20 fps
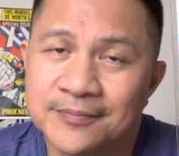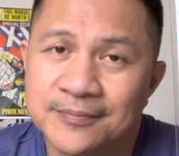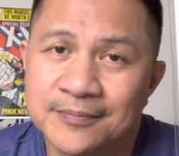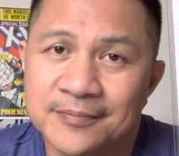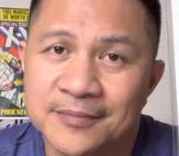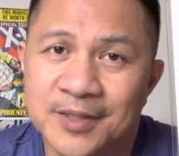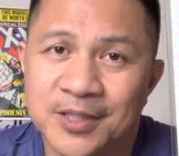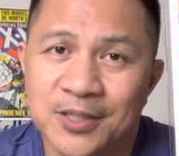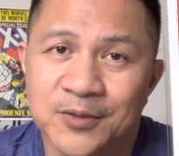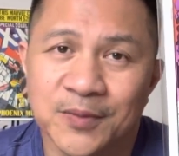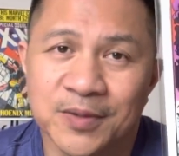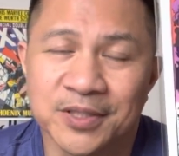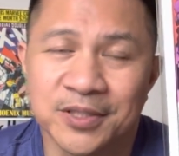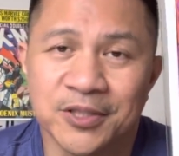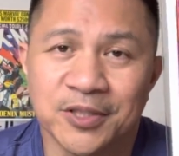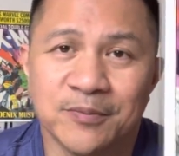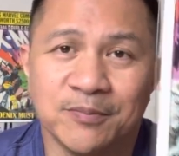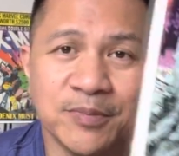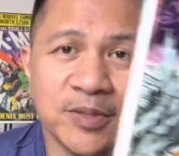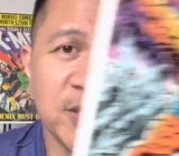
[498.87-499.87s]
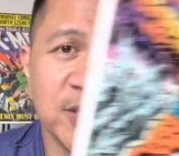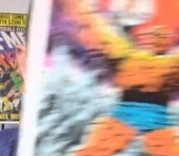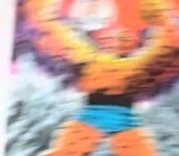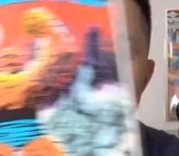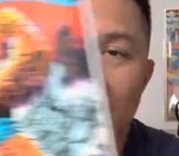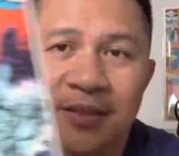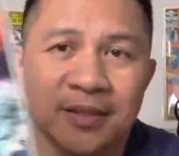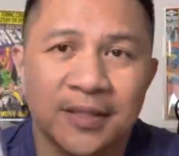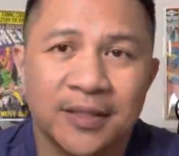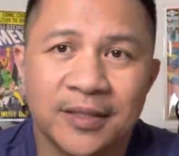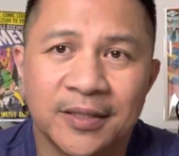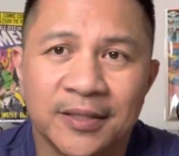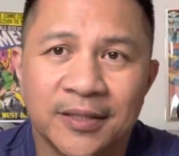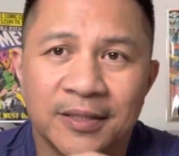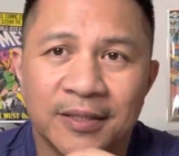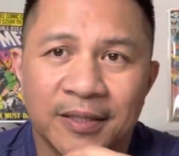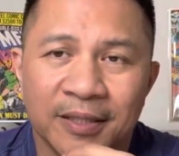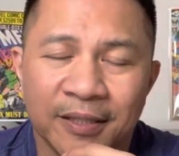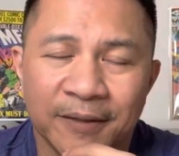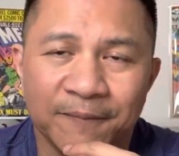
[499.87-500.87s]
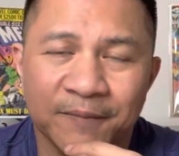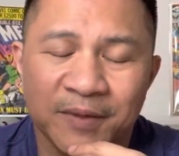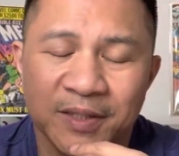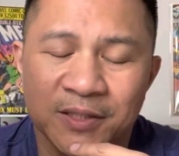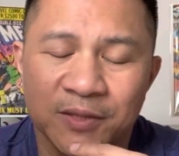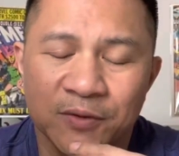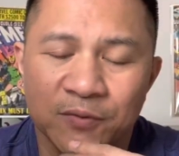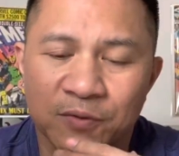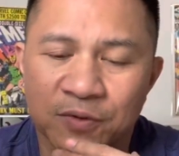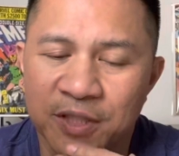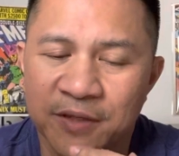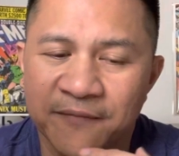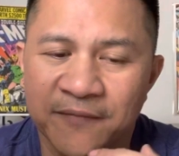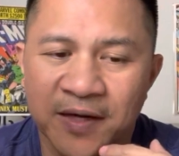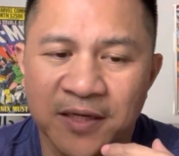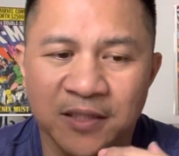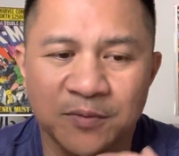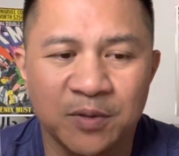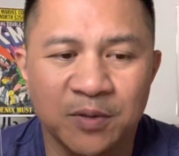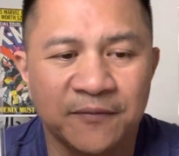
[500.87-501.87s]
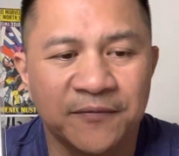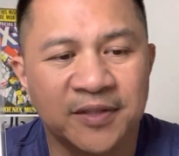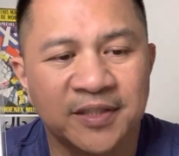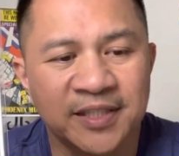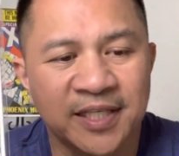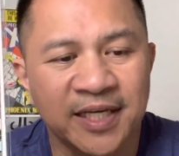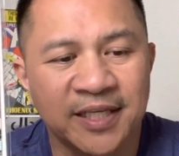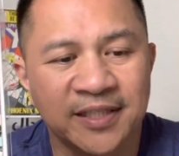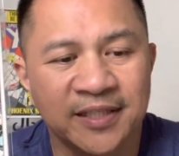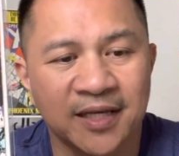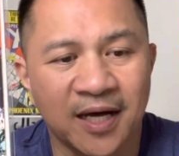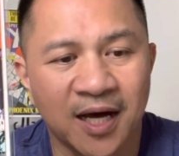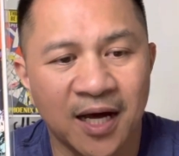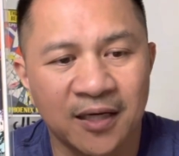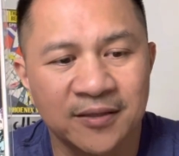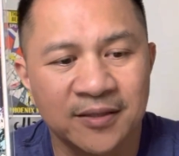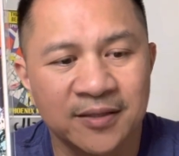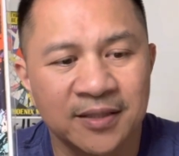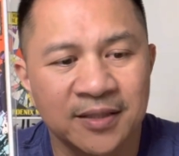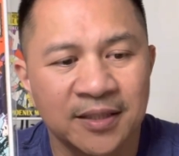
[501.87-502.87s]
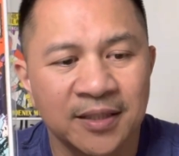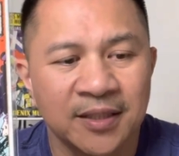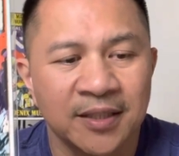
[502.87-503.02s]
This was a good book. You can find this book for $10.